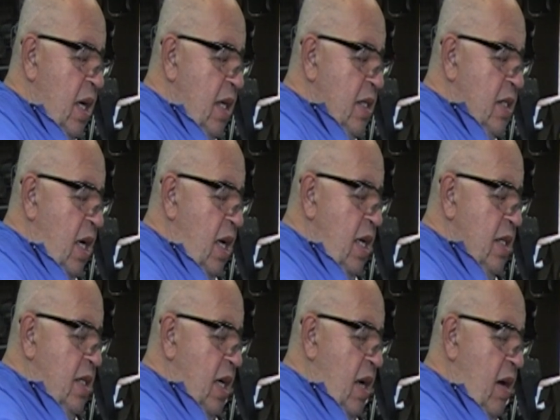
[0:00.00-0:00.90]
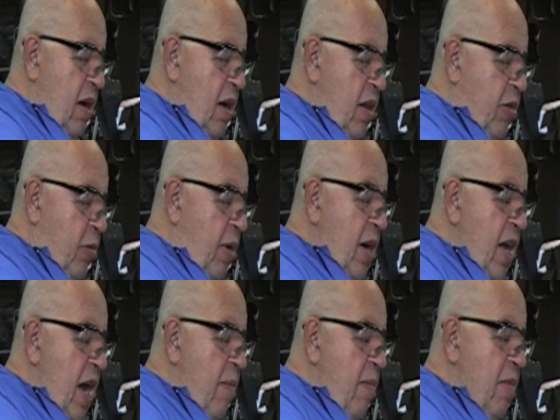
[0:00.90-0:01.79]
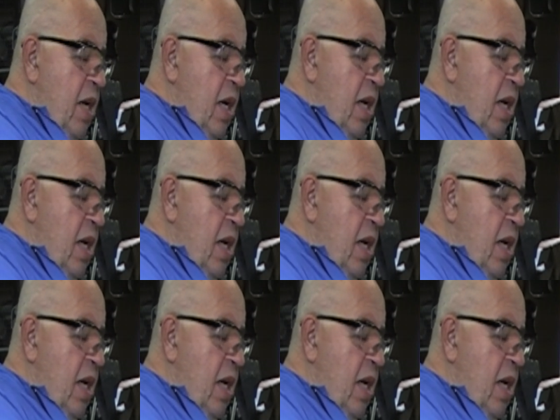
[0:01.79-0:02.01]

It's a it's a 3M